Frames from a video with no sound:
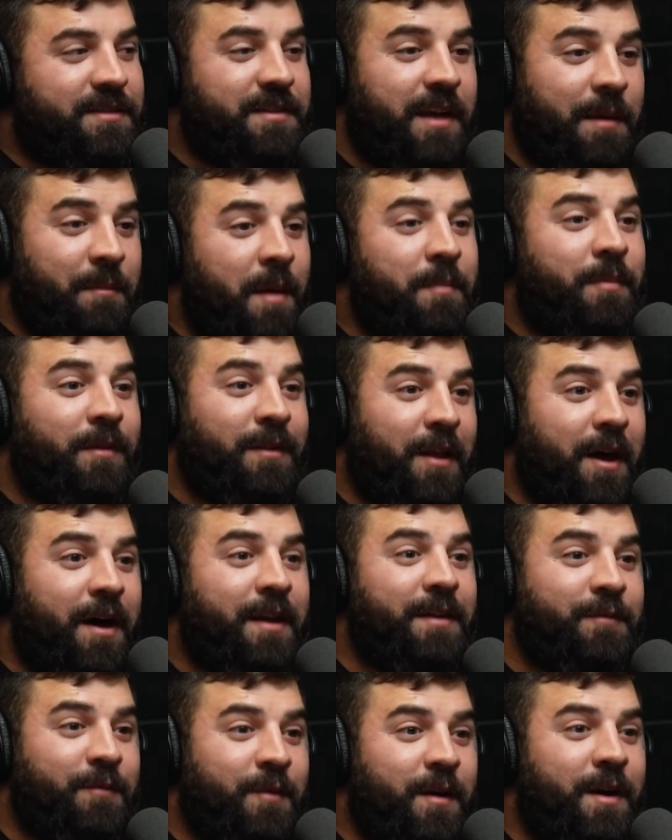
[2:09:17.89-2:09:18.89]
sum up a
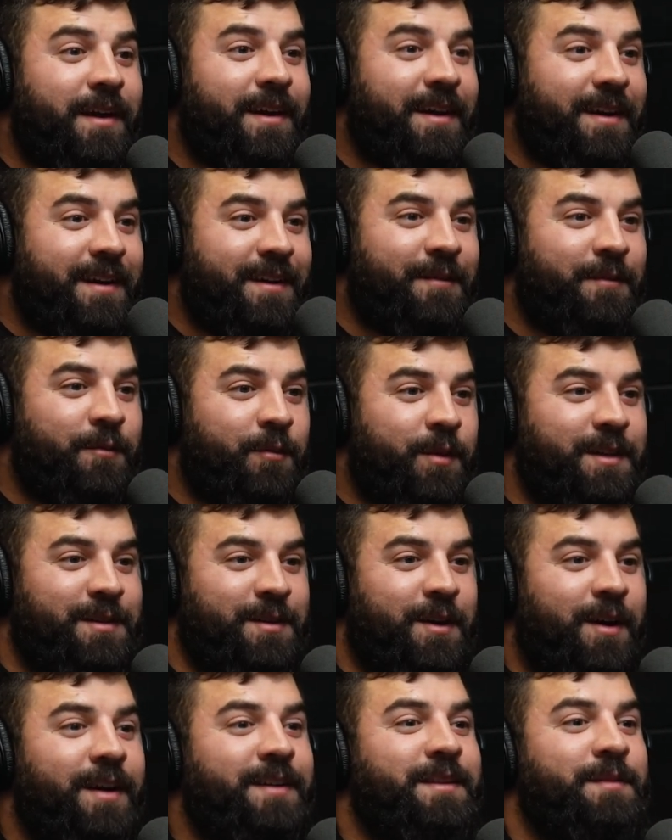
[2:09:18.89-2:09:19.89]
lot of what
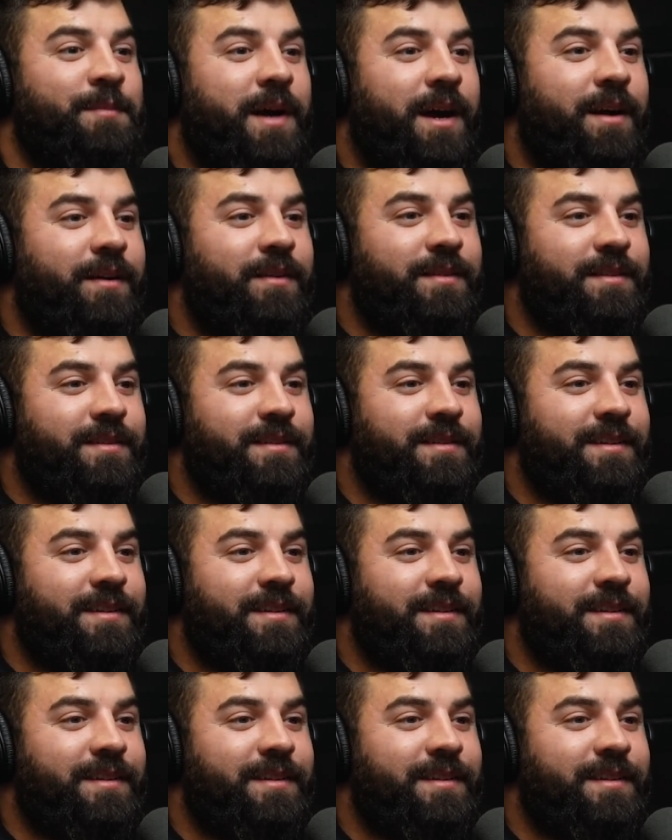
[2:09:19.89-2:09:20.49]
we talked about.